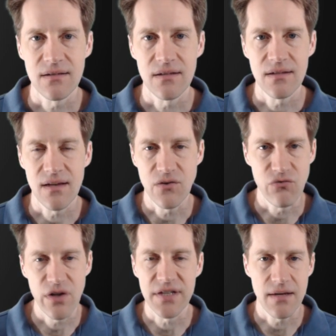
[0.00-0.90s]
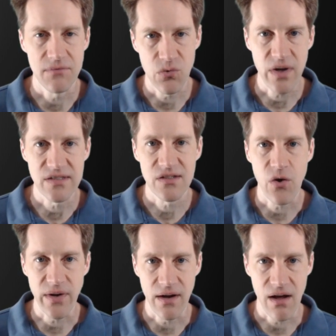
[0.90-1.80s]
in real time to what's
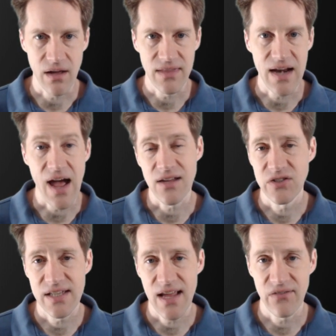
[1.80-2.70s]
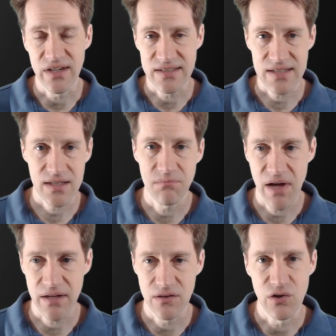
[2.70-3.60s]
going on, then I could see having a second
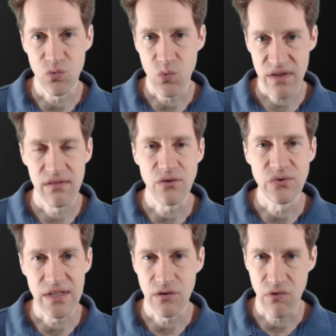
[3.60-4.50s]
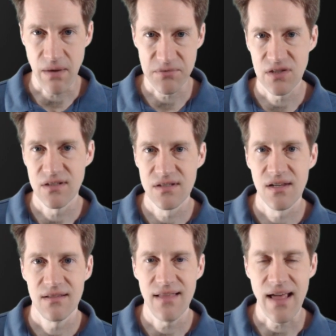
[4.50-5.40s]
monitor with those interruptions
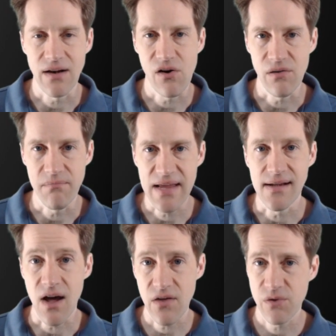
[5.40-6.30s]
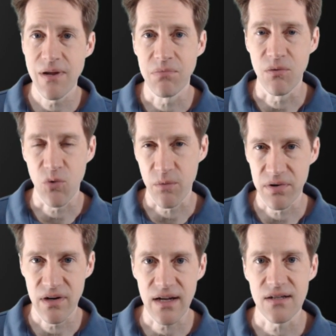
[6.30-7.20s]
that are making other people more
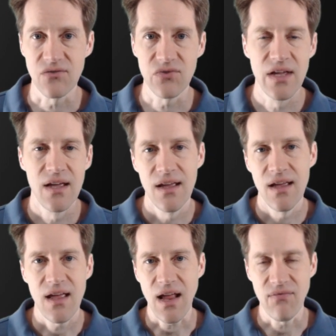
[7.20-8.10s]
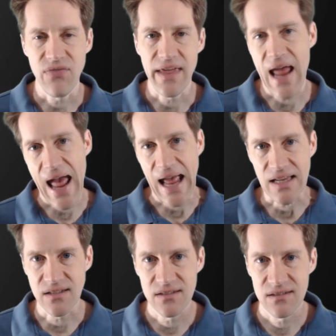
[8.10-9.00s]
productive. And then
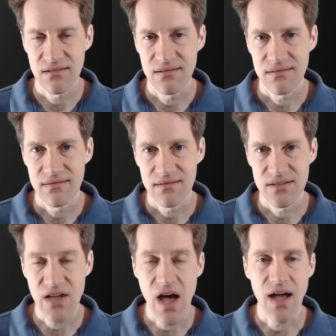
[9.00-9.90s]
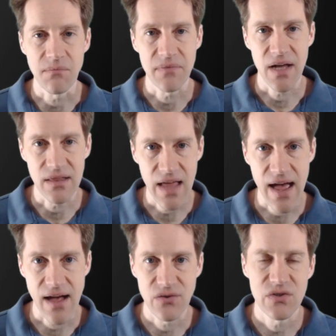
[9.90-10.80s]
as time
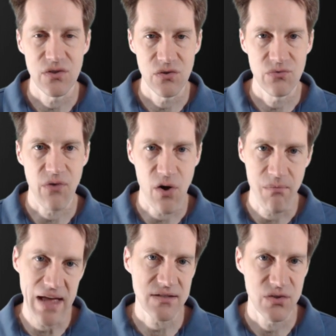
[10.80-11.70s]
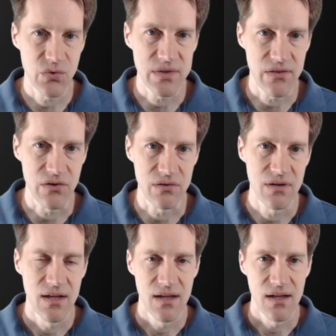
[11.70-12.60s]
allows, you fall back to another
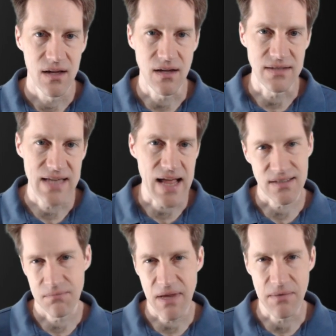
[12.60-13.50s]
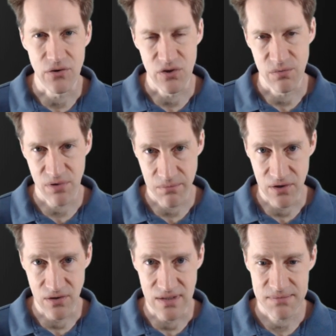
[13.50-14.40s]
task maybe on your
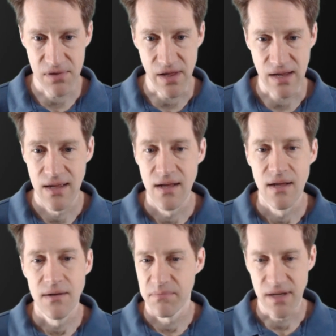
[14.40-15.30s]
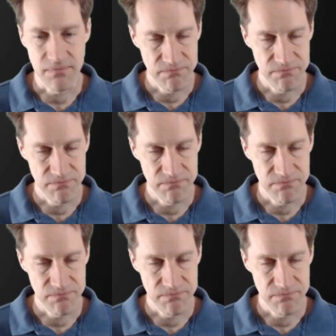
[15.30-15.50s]
primary display. But